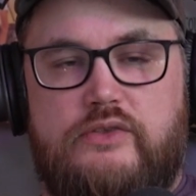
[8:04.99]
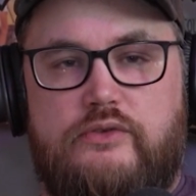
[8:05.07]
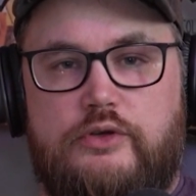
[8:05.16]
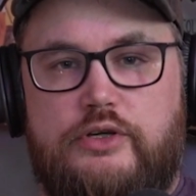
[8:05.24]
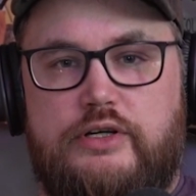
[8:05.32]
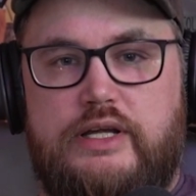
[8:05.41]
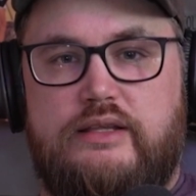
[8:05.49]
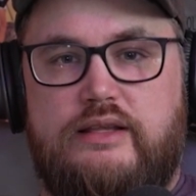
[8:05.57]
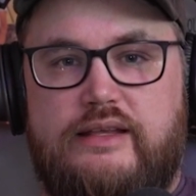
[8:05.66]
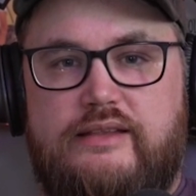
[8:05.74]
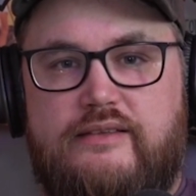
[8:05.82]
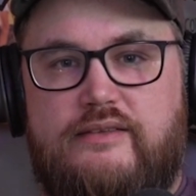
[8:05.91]
So you're in
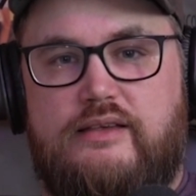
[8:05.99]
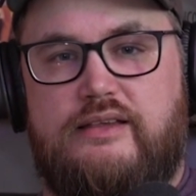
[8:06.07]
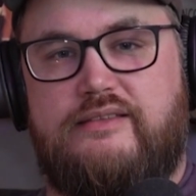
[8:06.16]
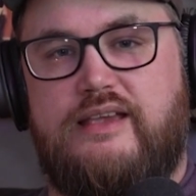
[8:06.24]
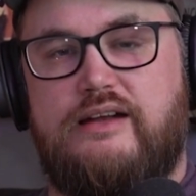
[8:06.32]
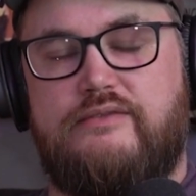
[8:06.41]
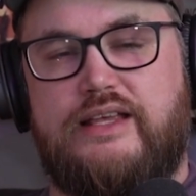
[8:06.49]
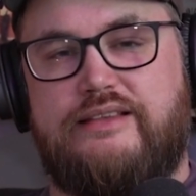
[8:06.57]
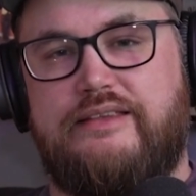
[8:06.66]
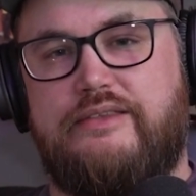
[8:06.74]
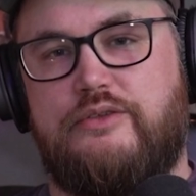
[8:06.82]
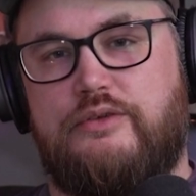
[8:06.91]
like this, it's kind of like
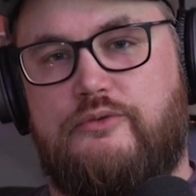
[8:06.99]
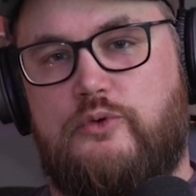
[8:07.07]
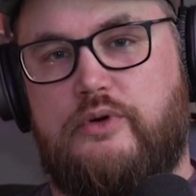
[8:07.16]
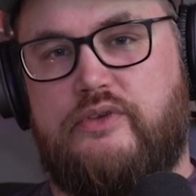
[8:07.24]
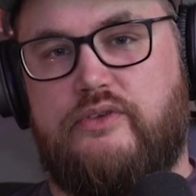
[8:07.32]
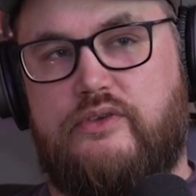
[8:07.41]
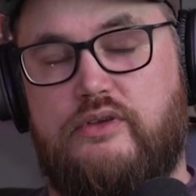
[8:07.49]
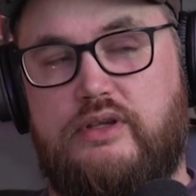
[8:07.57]
Lethal Enforcers